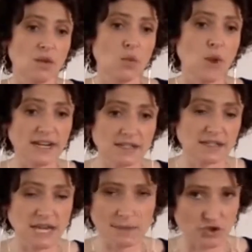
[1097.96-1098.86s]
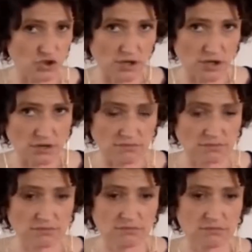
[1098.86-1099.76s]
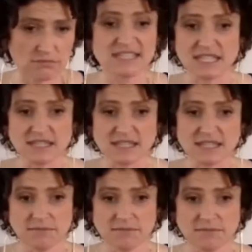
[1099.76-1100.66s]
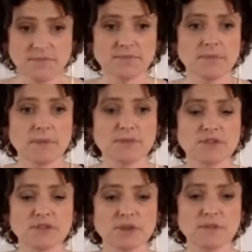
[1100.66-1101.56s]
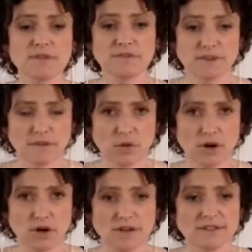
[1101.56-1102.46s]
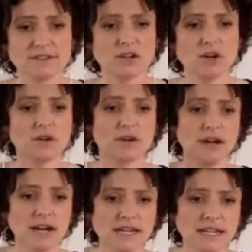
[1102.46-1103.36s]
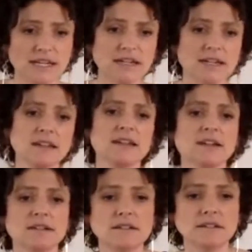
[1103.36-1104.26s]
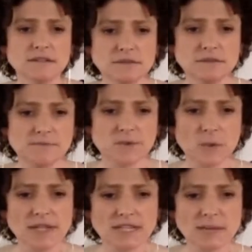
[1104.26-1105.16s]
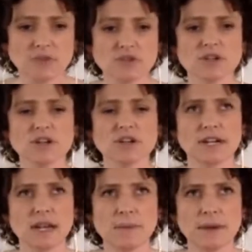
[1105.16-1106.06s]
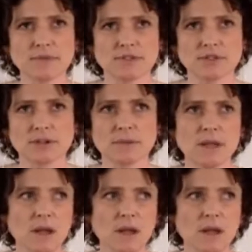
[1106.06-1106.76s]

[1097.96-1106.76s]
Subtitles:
White table sugar, 60. Maple syrup, 54. So honey, white table sugar, and maple syrup,